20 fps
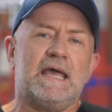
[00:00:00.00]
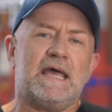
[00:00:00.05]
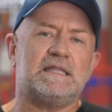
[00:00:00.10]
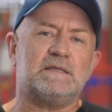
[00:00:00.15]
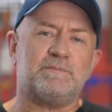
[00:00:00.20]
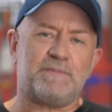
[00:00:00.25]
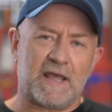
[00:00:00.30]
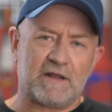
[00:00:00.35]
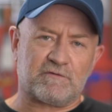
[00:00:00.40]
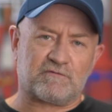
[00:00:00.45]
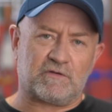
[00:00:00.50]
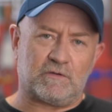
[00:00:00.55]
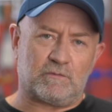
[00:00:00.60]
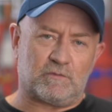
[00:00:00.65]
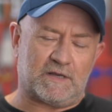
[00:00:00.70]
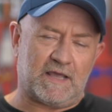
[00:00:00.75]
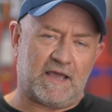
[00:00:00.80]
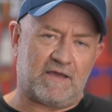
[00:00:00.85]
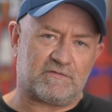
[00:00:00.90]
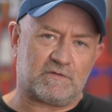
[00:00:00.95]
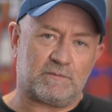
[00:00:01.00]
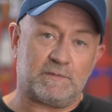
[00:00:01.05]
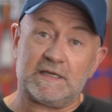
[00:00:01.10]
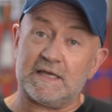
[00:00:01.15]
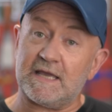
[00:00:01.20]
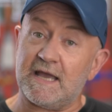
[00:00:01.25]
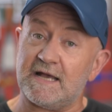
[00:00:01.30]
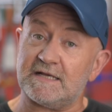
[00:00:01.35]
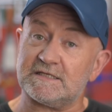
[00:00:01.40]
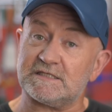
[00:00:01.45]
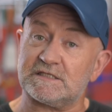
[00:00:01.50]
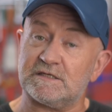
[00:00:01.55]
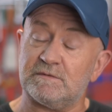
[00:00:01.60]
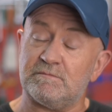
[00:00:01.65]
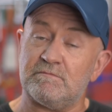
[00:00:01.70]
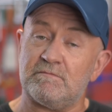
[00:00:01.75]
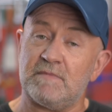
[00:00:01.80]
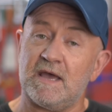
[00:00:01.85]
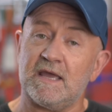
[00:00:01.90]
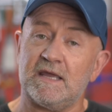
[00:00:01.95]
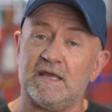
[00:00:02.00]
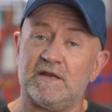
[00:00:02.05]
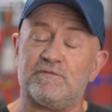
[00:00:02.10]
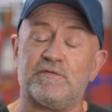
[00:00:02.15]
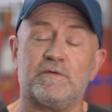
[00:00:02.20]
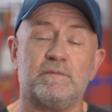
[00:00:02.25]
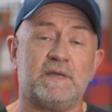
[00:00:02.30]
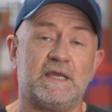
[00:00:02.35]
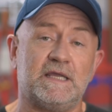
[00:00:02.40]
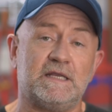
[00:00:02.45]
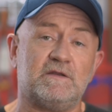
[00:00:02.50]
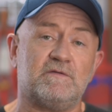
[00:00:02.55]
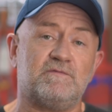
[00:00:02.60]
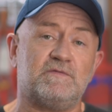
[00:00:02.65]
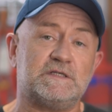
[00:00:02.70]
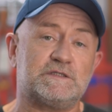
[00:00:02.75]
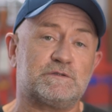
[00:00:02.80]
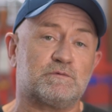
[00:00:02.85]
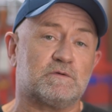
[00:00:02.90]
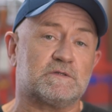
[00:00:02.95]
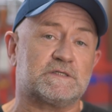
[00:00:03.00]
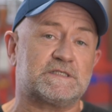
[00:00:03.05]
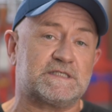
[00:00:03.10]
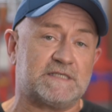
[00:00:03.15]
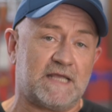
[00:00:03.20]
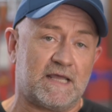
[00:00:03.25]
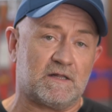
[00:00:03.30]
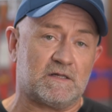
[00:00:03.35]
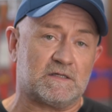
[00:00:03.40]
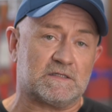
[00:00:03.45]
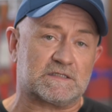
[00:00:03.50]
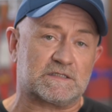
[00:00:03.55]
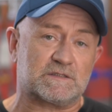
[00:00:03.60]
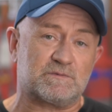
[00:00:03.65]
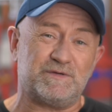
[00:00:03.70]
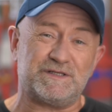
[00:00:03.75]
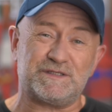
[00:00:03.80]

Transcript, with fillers: And the battery would have to be custom made from individual cells,